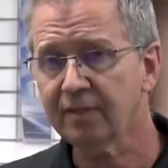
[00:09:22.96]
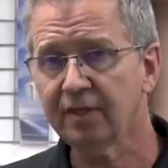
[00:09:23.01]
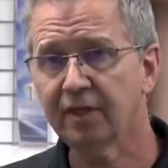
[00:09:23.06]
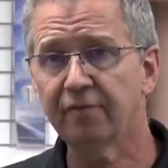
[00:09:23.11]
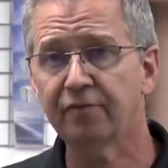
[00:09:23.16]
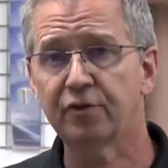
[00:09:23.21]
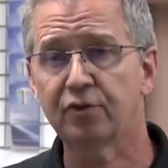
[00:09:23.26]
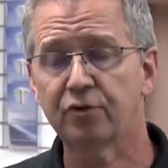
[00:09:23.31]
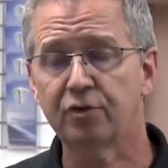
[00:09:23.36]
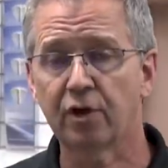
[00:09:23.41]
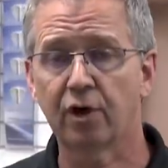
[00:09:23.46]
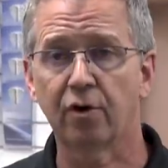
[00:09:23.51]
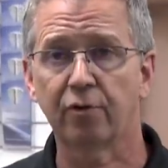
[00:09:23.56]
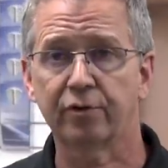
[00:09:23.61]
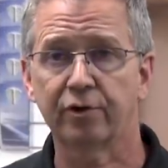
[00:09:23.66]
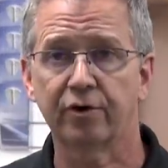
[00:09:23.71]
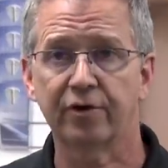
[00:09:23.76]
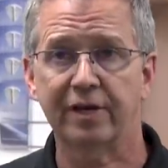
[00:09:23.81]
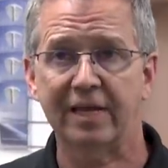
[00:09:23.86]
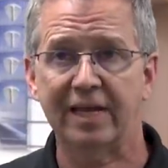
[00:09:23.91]
If you
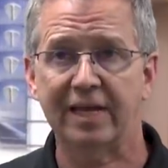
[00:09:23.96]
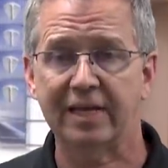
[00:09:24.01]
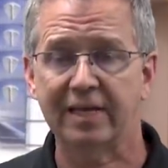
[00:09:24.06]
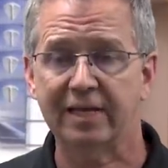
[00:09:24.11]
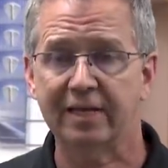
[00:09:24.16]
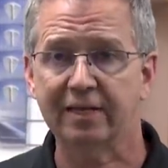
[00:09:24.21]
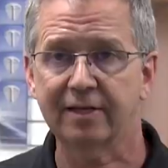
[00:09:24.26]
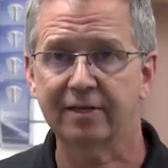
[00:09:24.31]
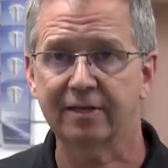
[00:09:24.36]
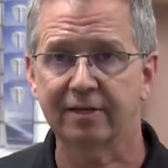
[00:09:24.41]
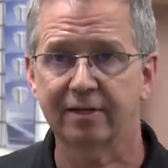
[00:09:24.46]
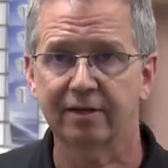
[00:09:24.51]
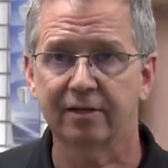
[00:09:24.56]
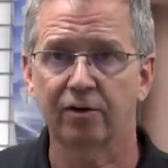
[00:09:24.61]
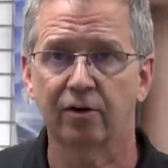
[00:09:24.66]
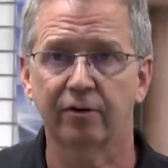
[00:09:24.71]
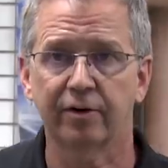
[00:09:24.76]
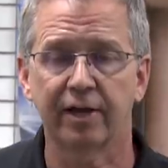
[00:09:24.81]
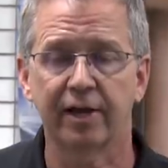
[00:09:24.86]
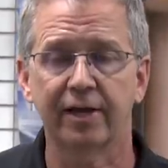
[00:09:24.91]
don't, you're an idiot,
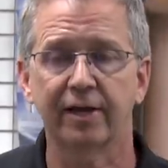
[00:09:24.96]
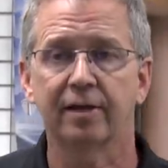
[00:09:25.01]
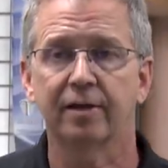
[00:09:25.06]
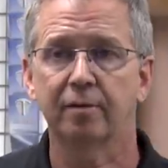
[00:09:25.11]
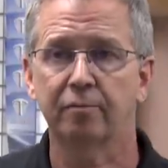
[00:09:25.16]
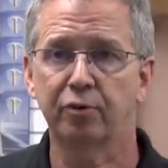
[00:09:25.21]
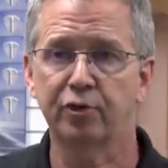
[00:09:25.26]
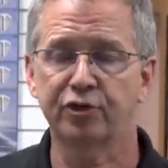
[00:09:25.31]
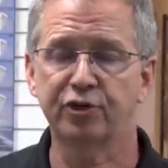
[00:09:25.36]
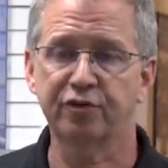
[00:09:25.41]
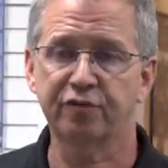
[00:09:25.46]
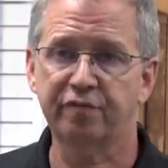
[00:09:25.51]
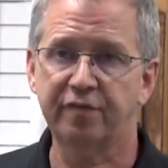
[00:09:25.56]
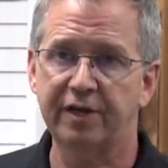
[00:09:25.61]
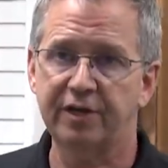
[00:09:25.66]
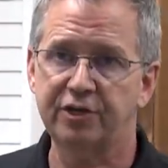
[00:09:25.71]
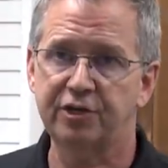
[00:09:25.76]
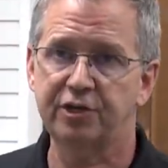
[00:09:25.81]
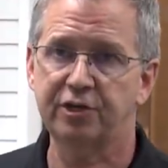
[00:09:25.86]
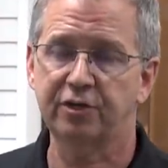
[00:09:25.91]
okay? Put your
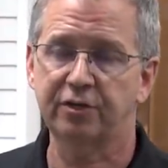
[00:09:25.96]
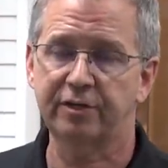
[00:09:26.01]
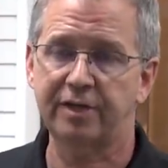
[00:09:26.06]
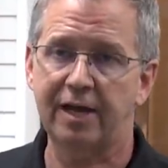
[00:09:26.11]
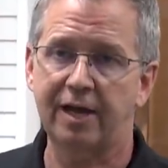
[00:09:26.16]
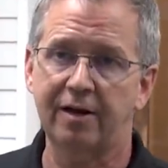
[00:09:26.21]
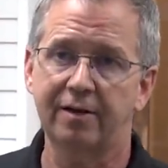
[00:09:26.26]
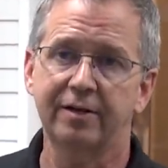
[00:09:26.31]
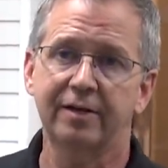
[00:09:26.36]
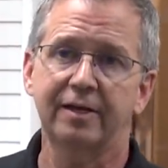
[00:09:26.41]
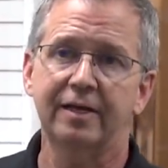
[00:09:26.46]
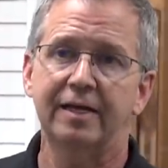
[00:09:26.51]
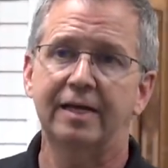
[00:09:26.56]
face shield down.